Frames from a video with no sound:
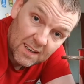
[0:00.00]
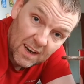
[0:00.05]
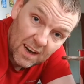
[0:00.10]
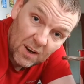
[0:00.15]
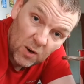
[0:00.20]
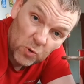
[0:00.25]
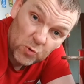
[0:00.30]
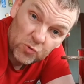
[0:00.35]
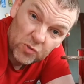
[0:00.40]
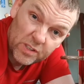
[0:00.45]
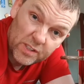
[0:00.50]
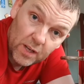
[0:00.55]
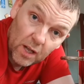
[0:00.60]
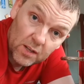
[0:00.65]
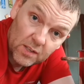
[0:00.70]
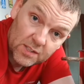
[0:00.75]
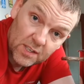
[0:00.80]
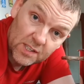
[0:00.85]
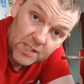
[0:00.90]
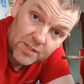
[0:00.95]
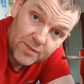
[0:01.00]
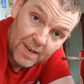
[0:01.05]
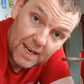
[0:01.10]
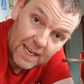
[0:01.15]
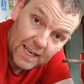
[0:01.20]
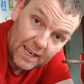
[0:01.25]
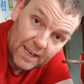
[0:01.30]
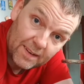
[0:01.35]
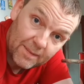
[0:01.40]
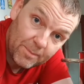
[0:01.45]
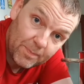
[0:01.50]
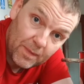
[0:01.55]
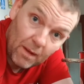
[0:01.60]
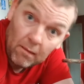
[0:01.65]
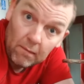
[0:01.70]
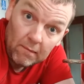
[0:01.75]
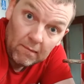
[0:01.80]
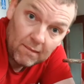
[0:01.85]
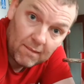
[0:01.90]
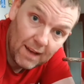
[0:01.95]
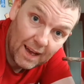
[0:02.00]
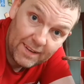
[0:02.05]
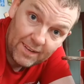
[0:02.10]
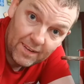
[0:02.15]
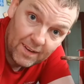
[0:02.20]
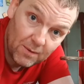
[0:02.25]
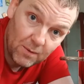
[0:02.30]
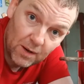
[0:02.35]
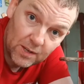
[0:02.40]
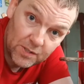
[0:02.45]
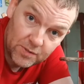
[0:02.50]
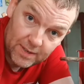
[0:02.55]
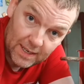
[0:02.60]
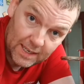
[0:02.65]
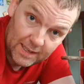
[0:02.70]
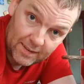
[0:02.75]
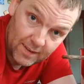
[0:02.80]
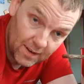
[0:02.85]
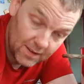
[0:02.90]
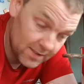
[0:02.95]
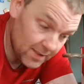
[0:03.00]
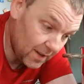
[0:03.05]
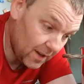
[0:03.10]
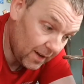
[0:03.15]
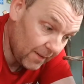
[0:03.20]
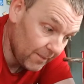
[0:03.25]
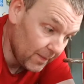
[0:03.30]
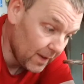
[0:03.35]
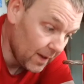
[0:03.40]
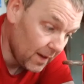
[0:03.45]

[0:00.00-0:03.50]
$100 Australian. I don't know what Australian dollars are.